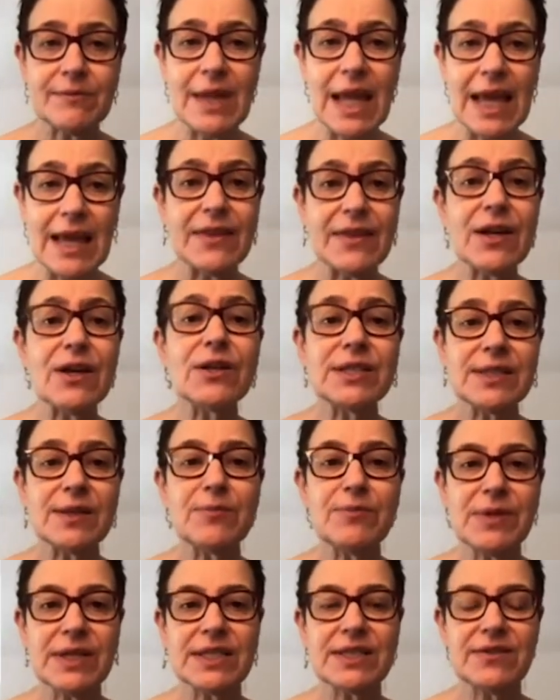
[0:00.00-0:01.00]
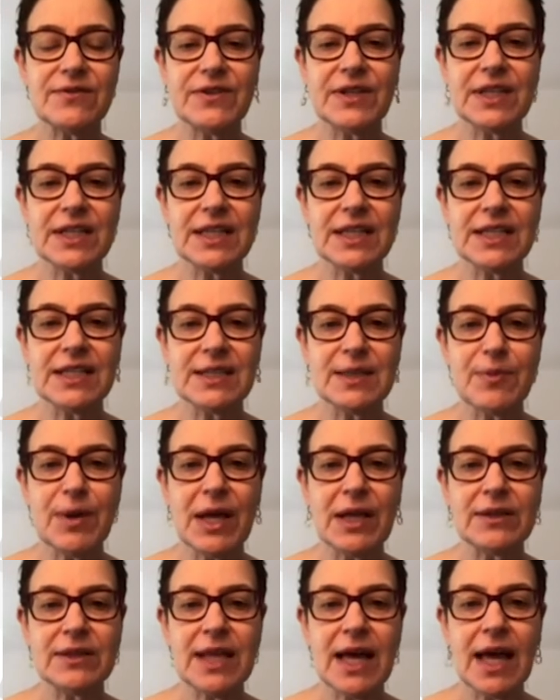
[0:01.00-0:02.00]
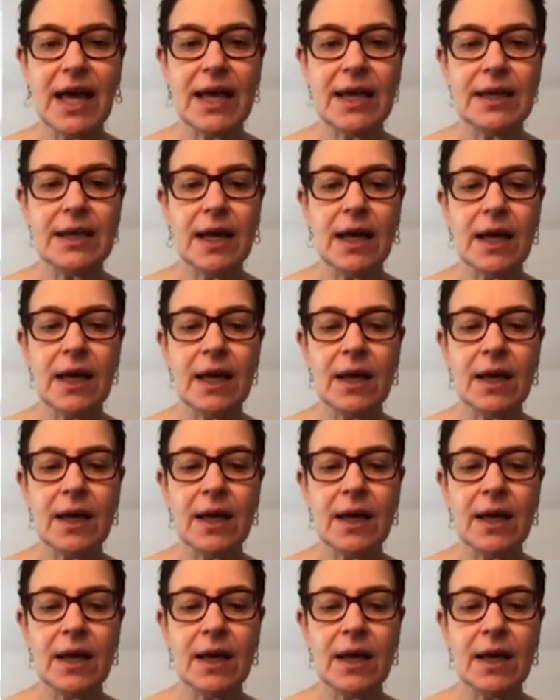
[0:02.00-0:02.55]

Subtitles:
There are some mixed feelings about that.